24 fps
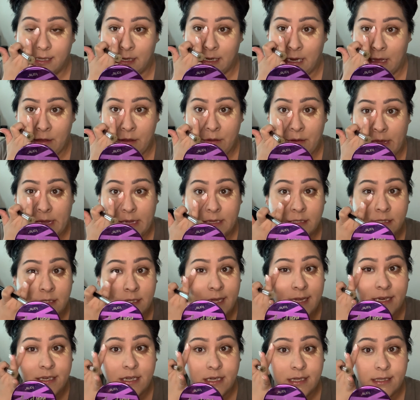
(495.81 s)
Now you can see
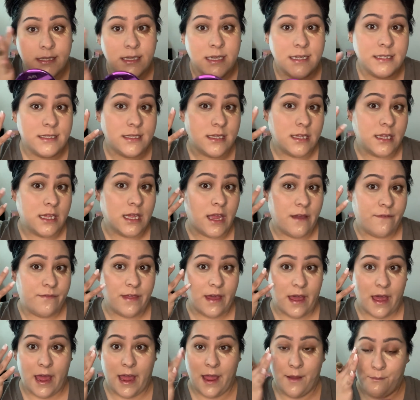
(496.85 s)
it does instantly give
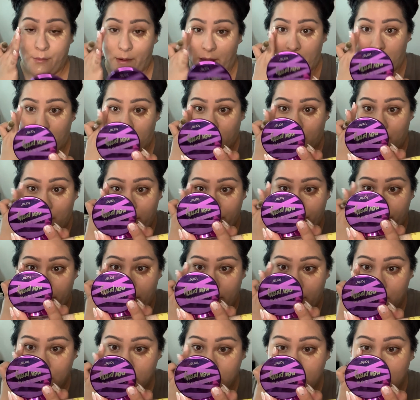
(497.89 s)
the eye brightening
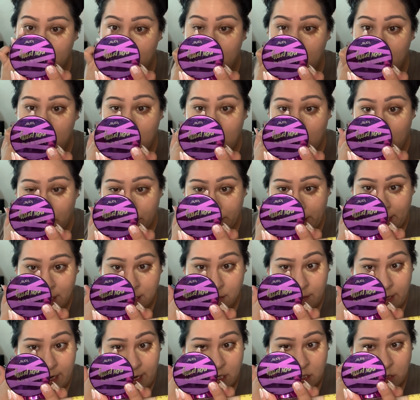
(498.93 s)
effect. That's
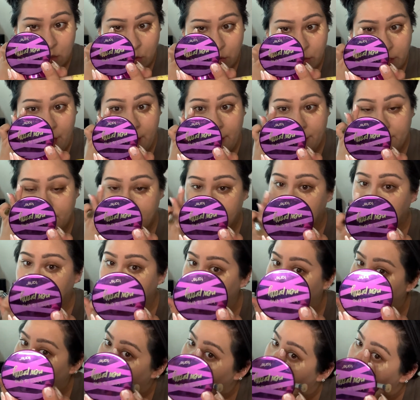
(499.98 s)
why I do like this
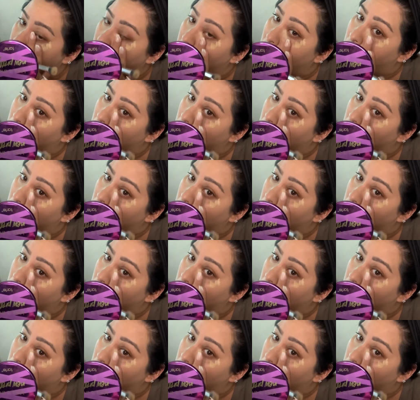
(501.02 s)
concealer.